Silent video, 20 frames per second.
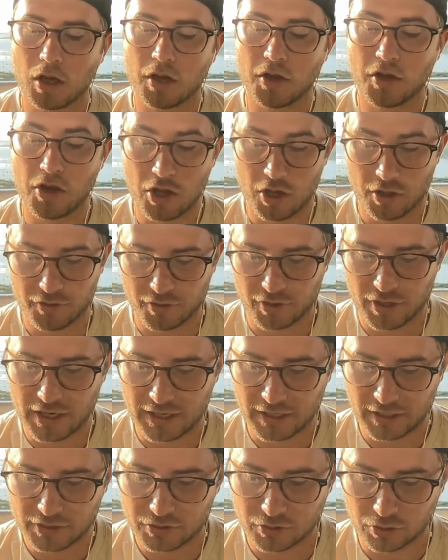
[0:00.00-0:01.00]
Another
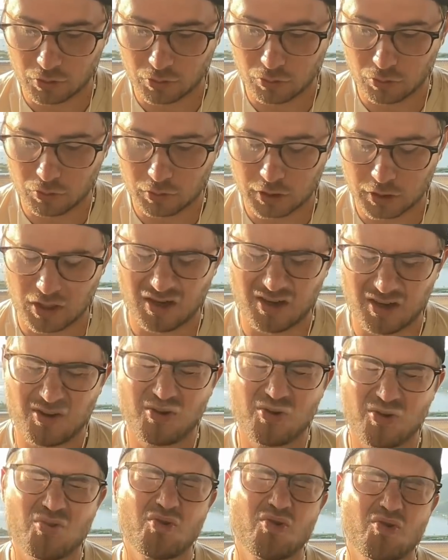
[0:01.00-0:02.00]
hex. Oh,
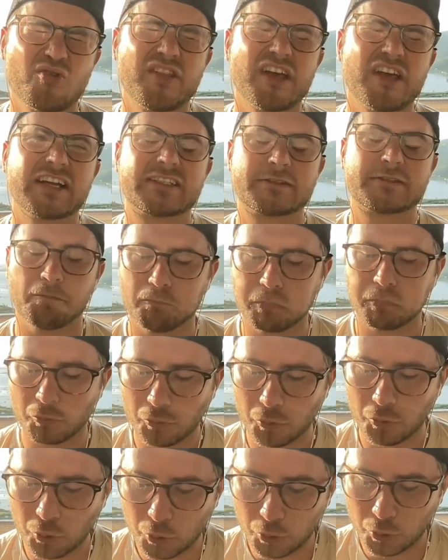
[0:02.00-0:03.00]
oh, that's
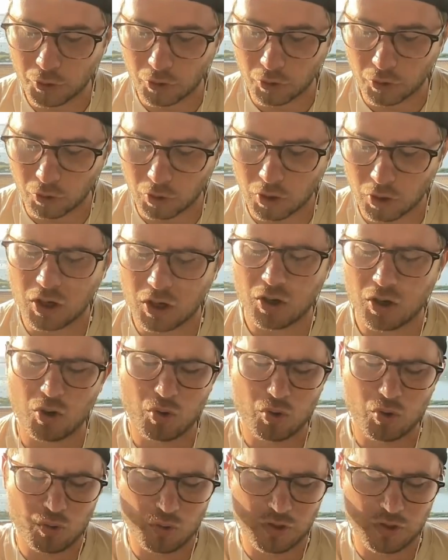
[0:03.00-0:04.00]
brutal.
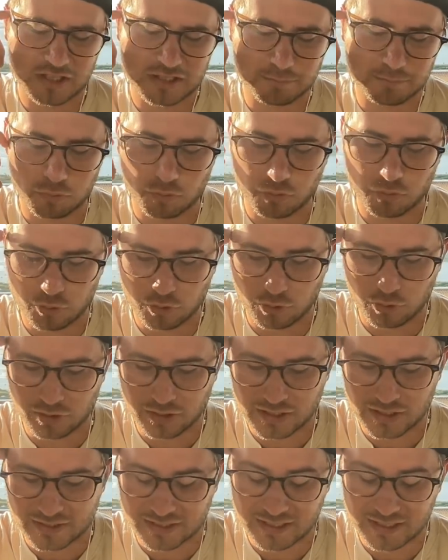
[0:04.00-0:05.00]
Oh, that's brutal.
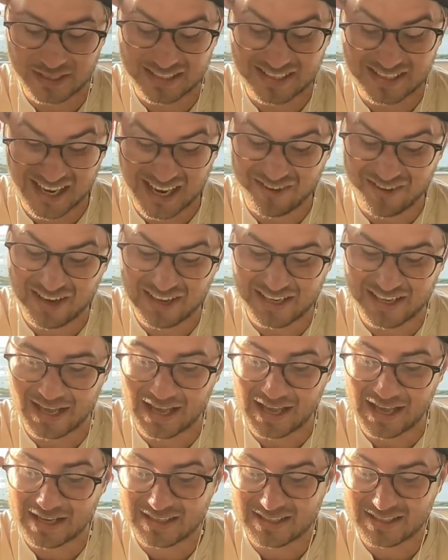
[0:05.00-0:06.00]
He has a nice high rank in
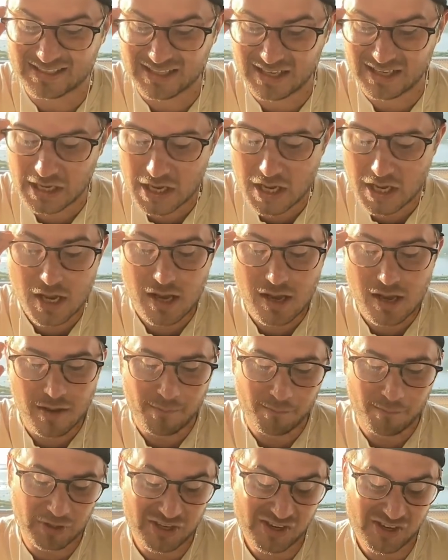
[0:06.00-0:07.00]
hex.
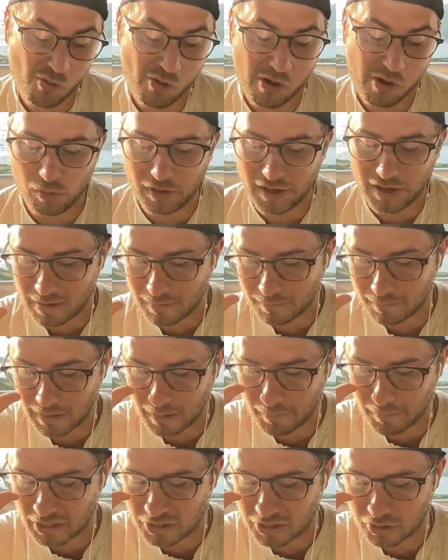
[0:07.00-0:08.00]
But you know what? When I'm
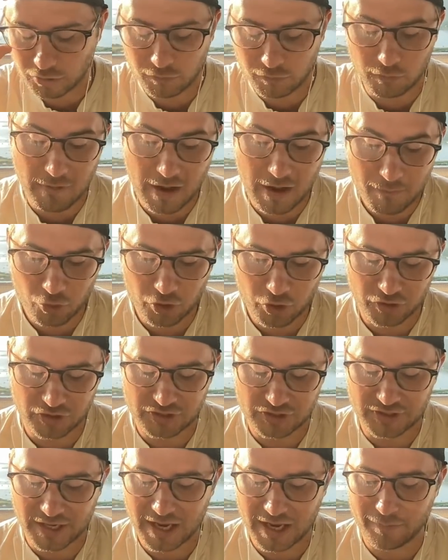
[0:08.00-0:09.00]
I'm actually remembering
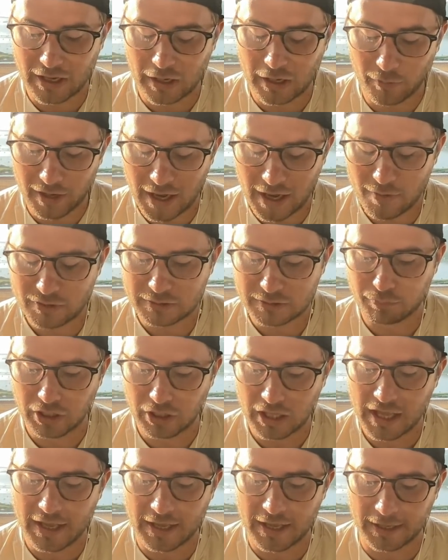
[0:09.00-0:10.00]
this game now, when I was
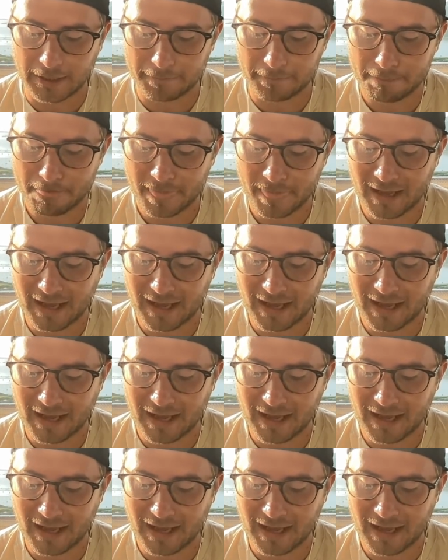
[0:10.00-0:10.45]
playing,